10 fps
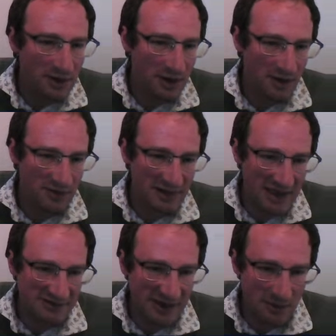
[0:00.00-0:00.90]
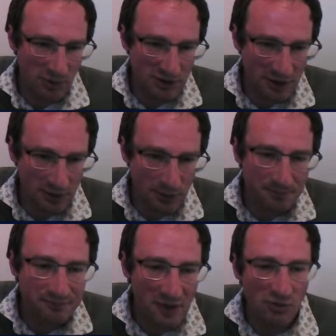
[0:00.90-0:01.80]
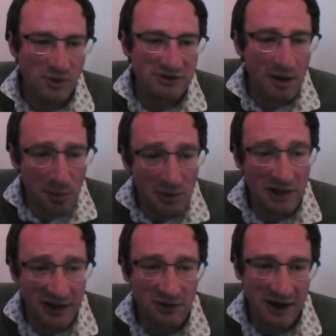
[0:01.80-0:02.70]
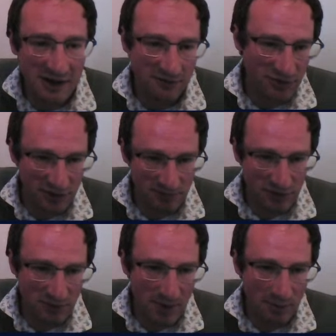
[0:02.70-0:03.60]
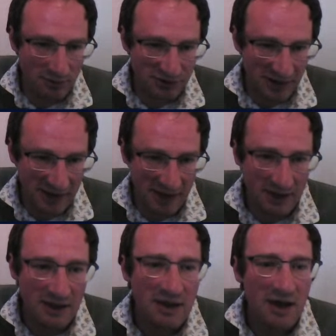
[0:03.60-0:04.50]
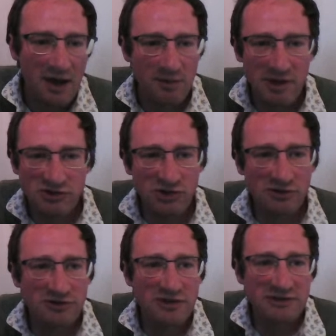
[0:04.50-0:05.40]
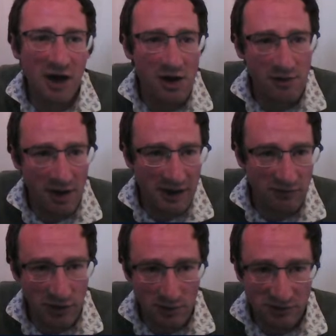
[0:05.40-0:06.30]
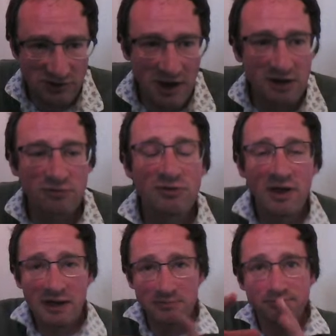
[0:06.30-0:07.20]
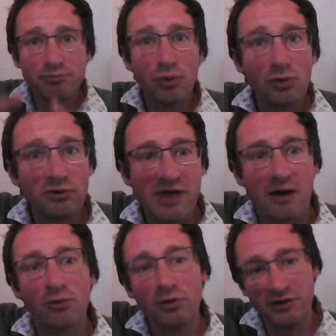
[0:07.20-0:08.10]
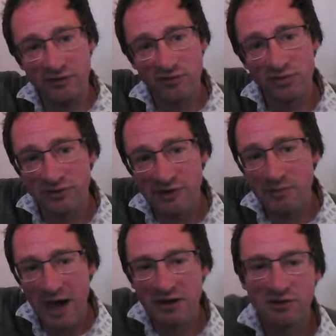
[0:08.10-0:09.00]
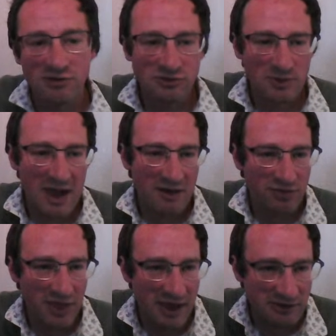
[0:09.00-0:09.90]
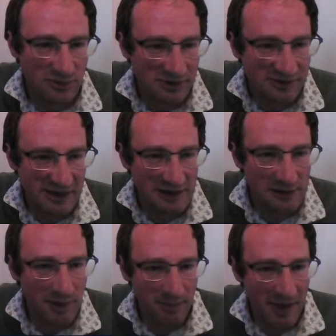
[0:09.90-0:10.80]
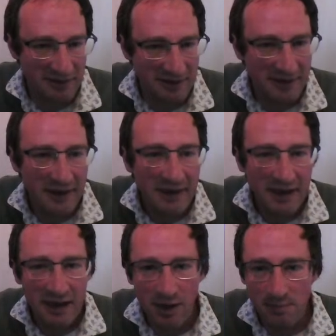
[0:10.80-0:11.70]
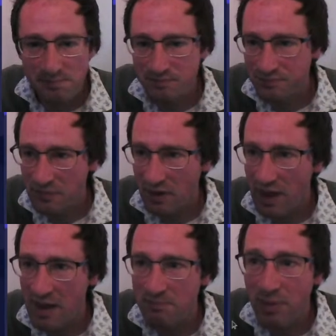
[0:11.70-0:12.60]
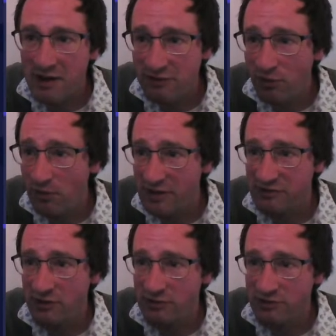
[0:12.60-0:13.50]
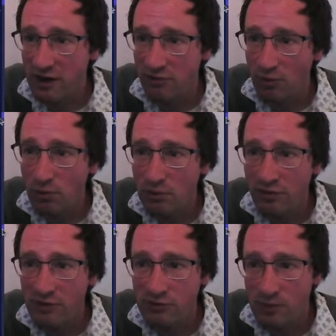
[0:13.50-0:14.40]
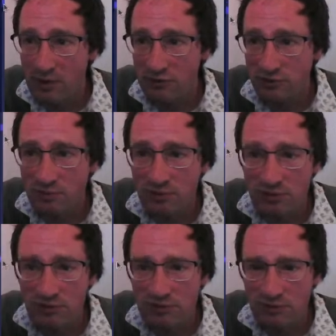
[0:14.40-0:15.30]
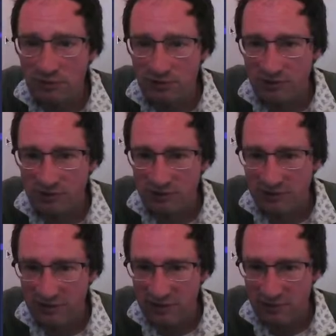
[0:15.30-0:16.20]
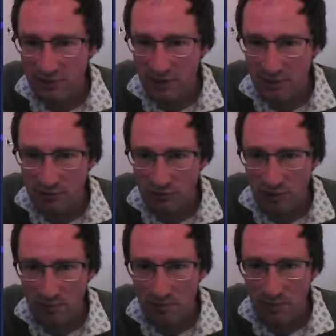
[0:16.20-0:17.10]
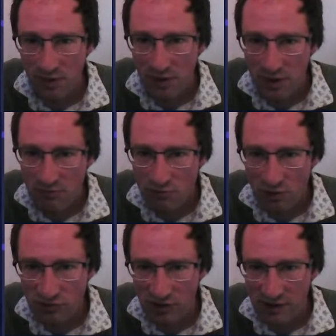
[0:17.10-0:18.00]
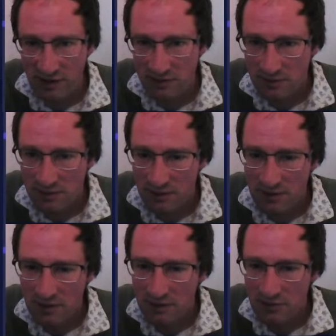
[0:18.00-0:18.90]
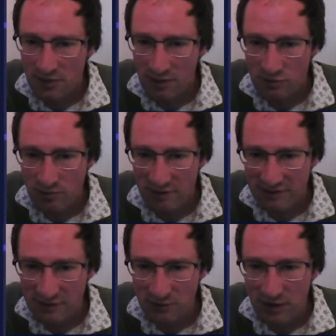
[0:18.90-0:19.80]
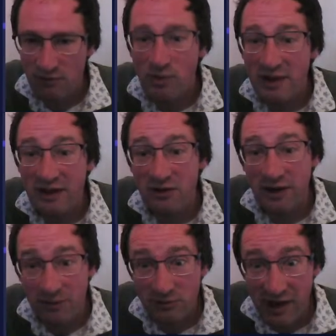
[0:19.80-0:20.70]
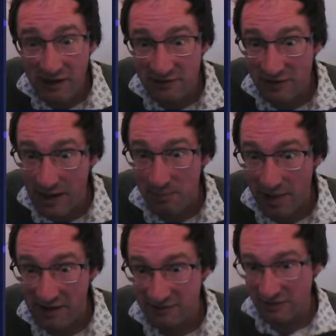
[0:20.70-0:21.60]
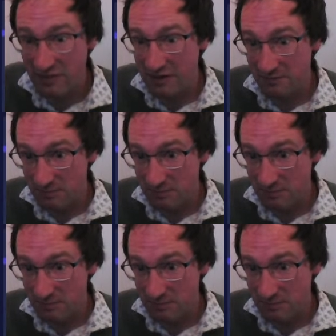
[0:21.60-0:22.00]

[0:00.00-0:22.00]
the landscape we know. If we double click on any of the bubbles here, it shows us this hierarchy view, which kind of pulls out all the different subcategories we have there, so we can see it a little bit better. And by default, this shows us kind of all of those quotes from all the different sources. So you can see this one comes from Roger, this one comes from Matilda. If we click on it, it will take us to that place in the